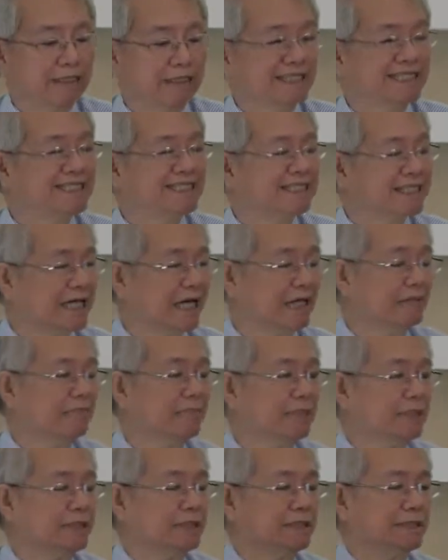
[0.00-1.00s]

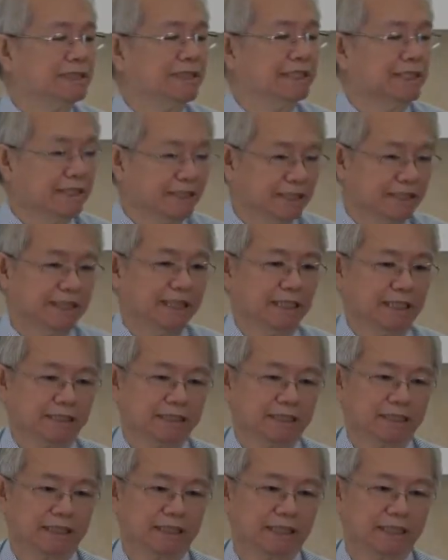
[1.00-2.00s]
disciples indeed.